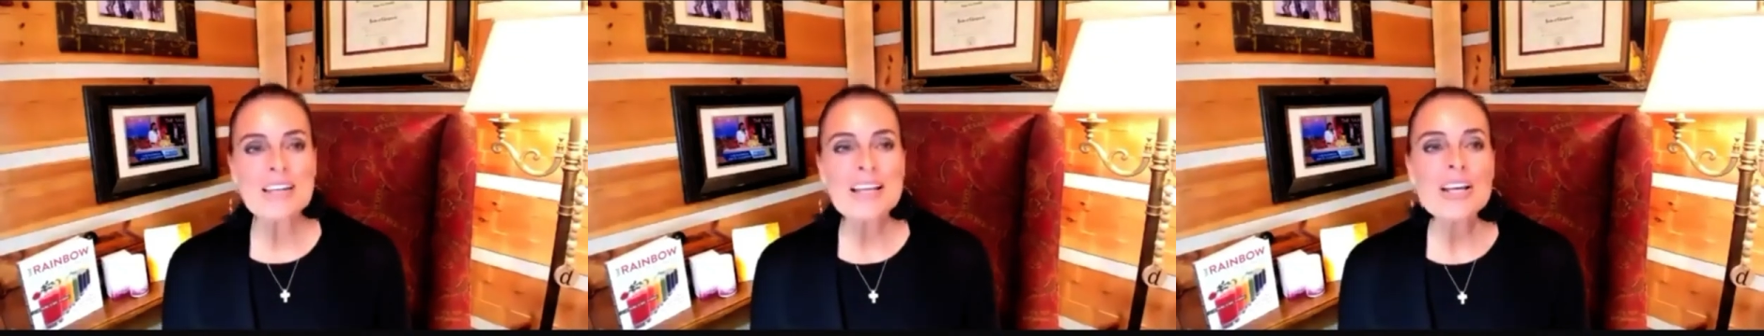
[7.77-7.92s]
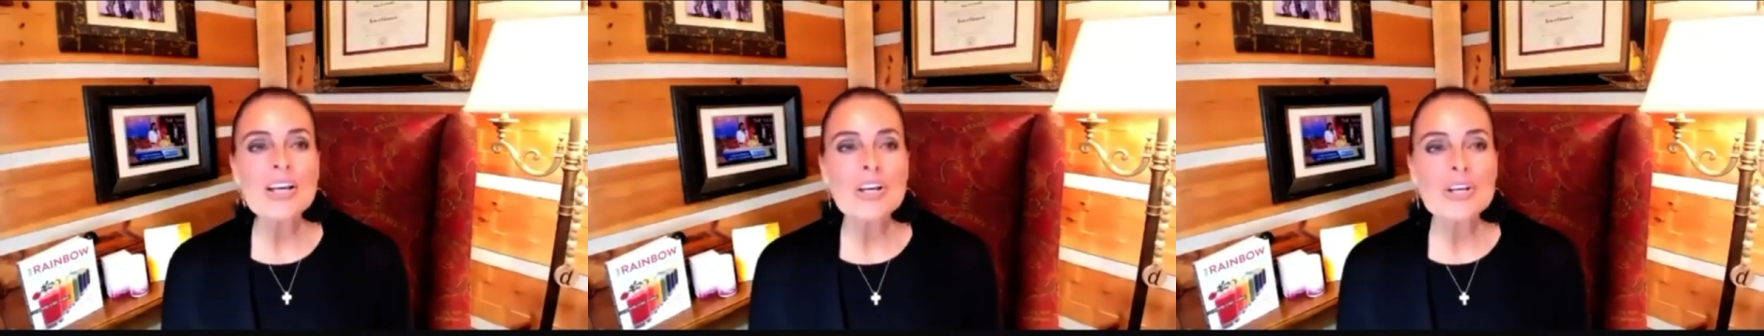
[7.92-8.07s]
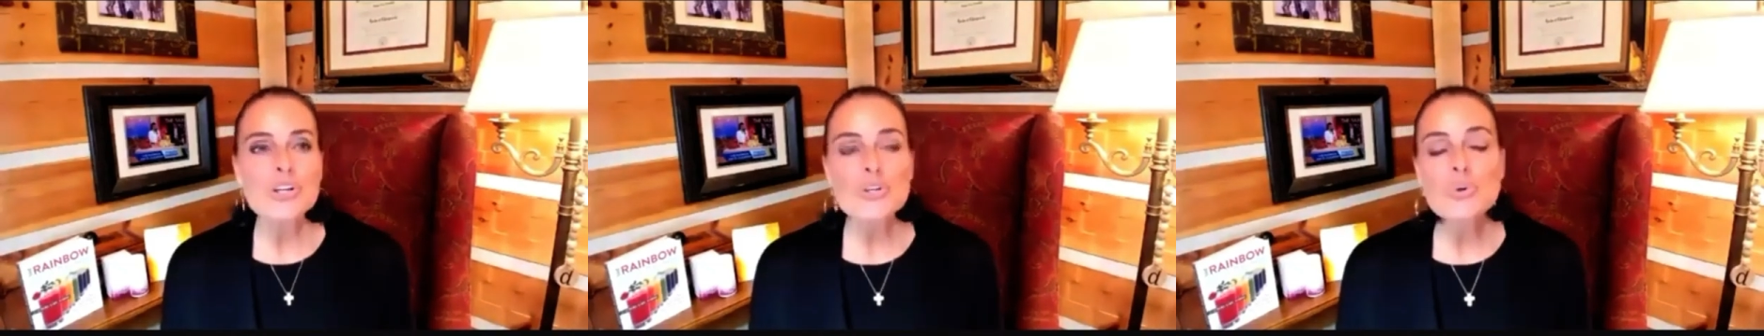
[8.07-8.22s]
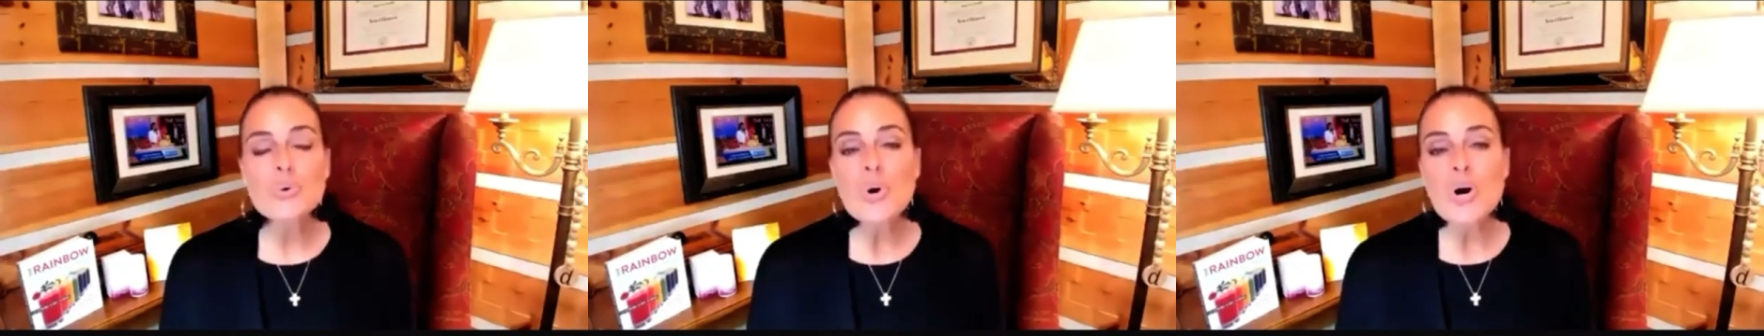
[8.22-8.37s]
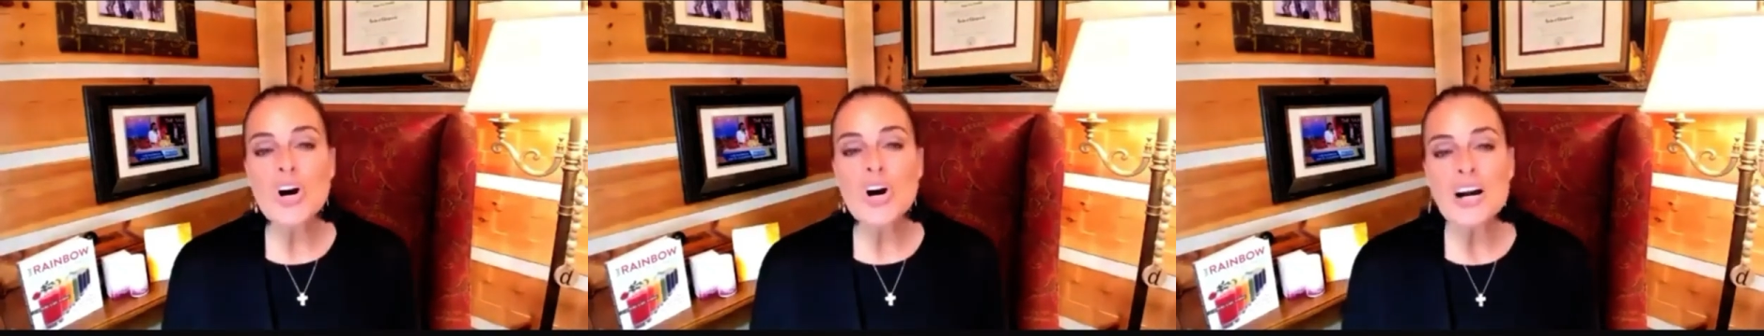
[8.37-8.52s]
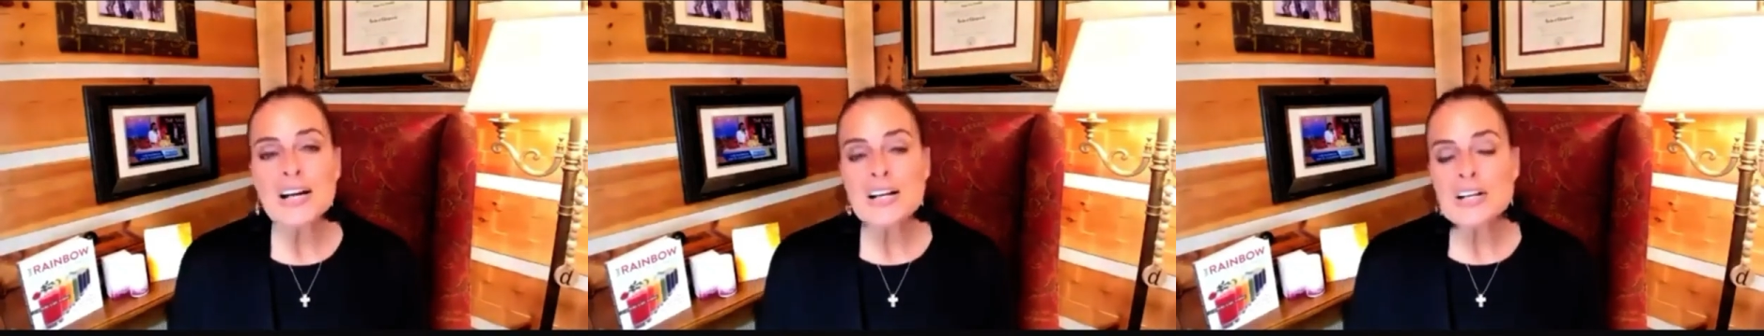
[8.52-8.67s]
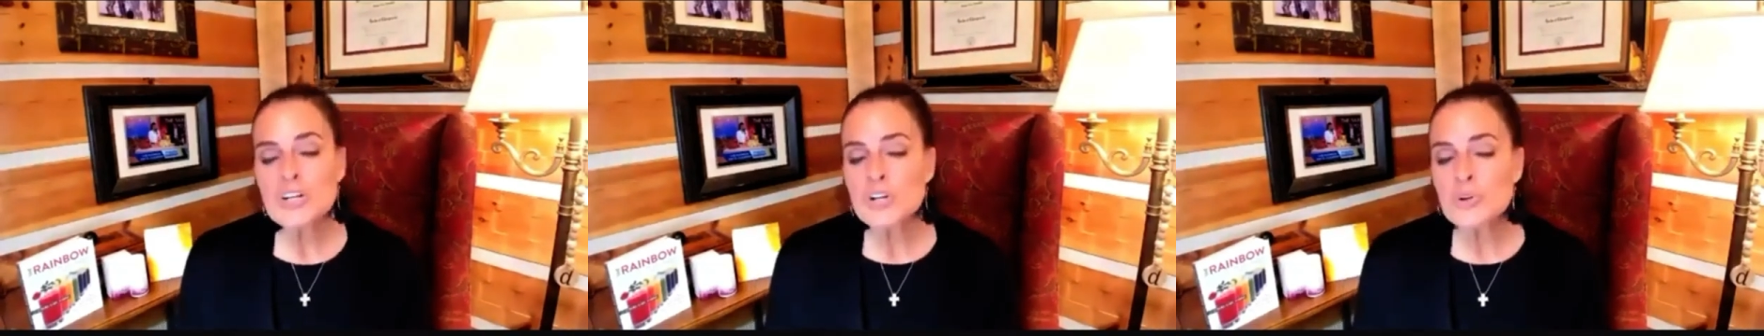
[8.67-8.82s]
You are
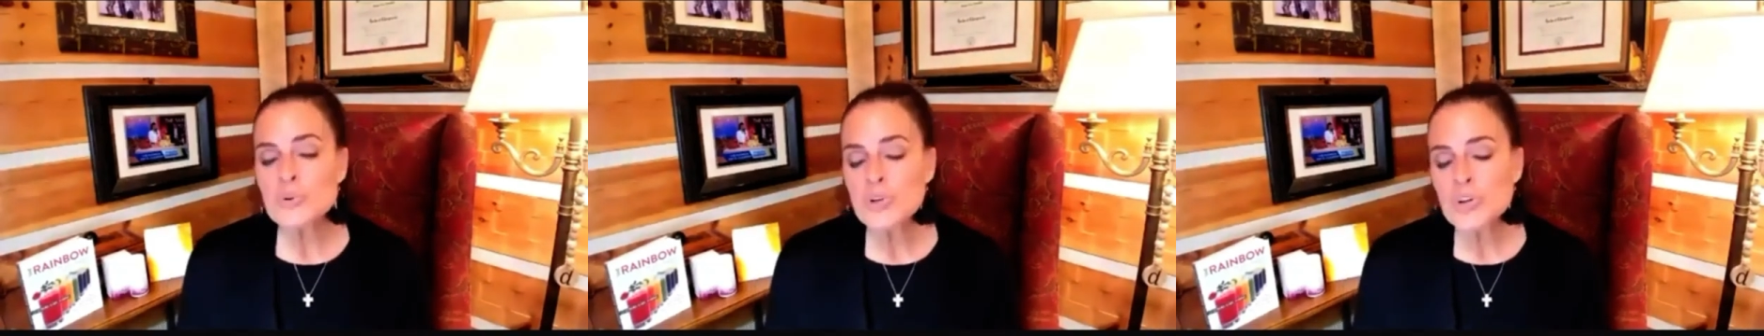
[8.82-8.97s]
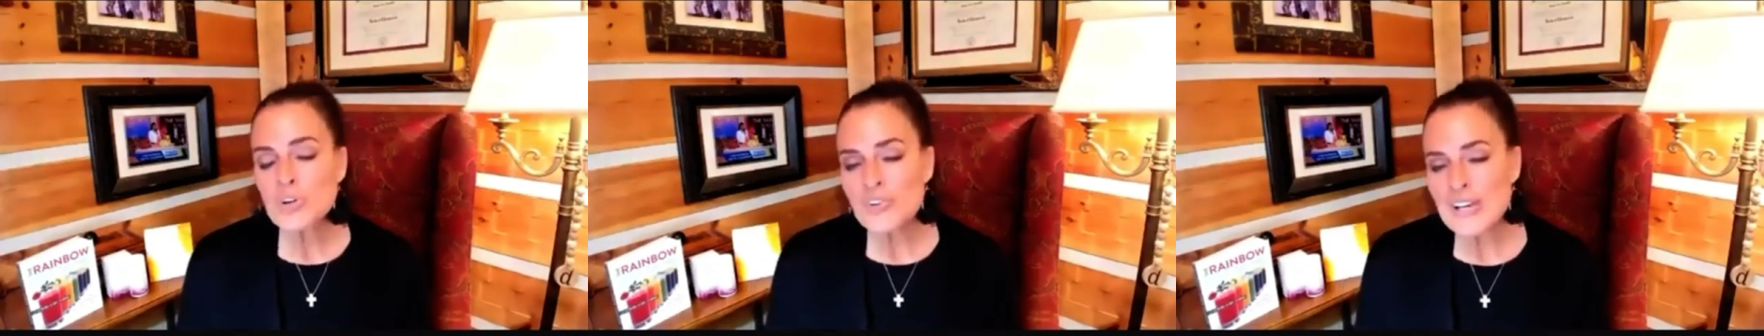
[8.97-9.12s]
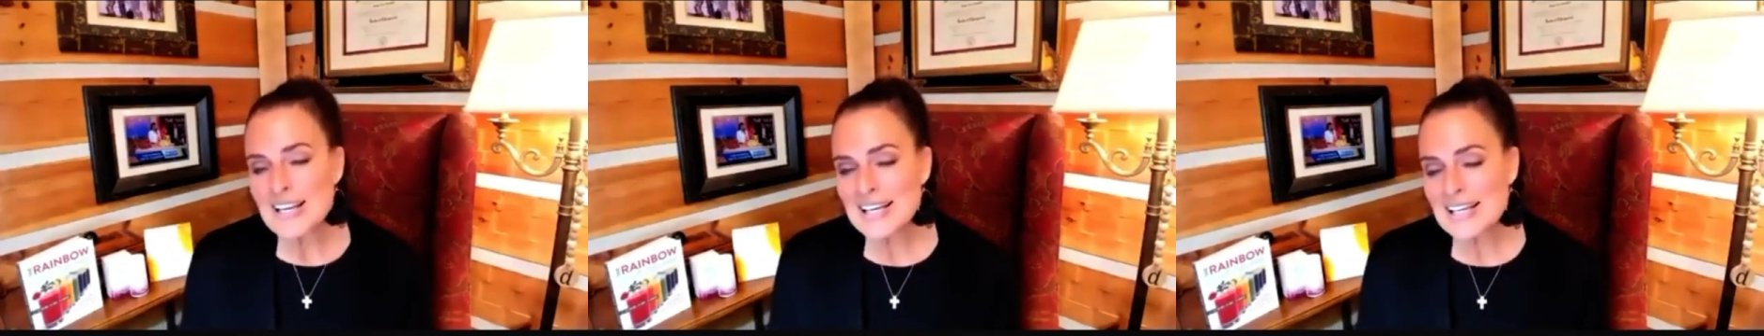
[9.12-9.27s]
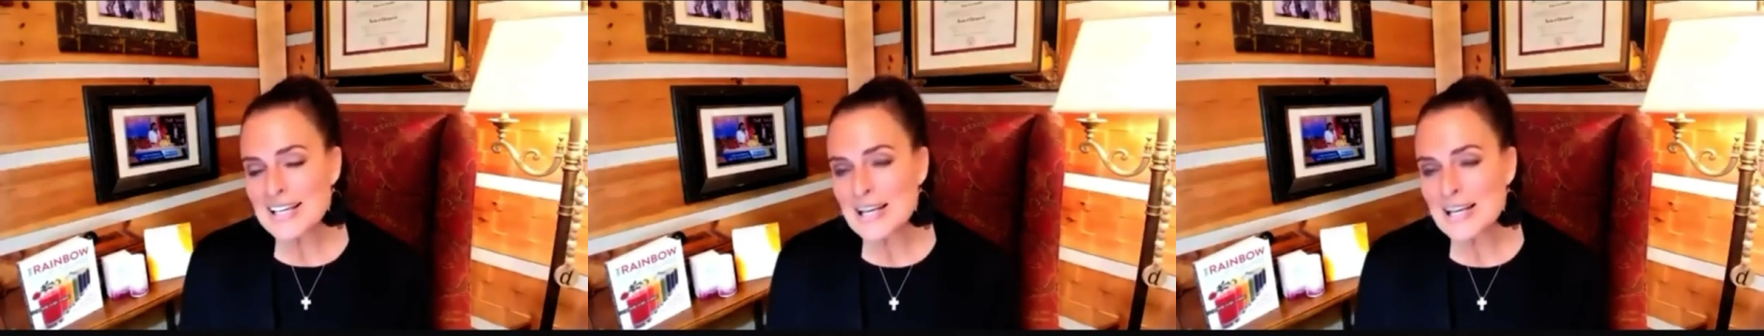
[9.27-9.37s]
creating a